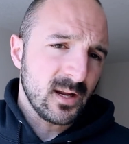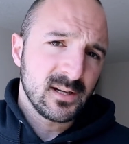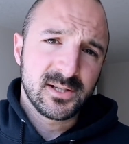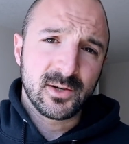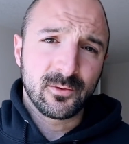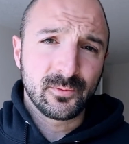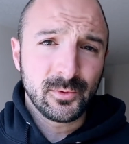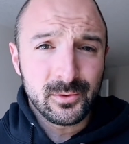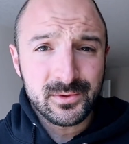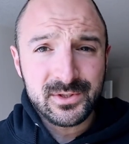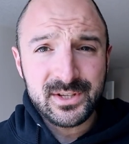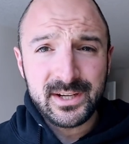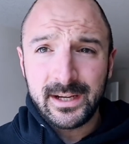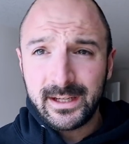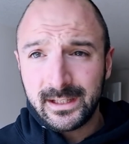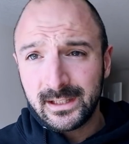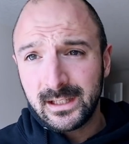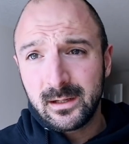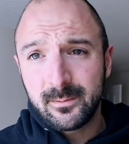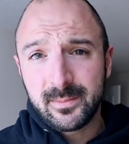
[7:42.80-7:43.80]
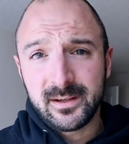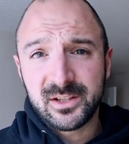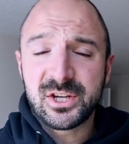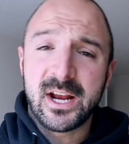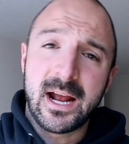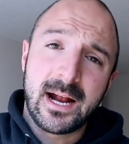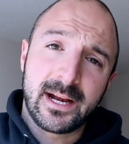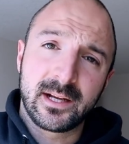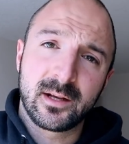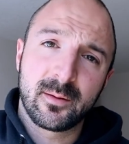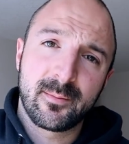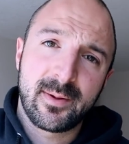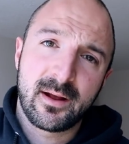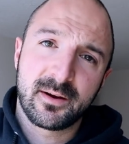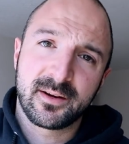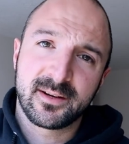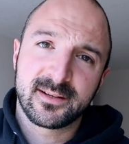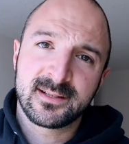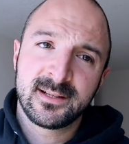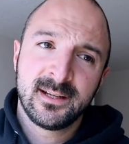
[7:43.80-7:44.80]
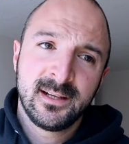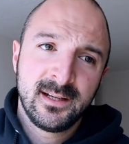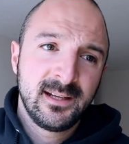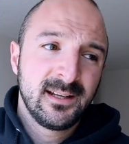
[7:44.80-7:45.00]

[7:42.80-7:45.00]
to routinely be chatting about it,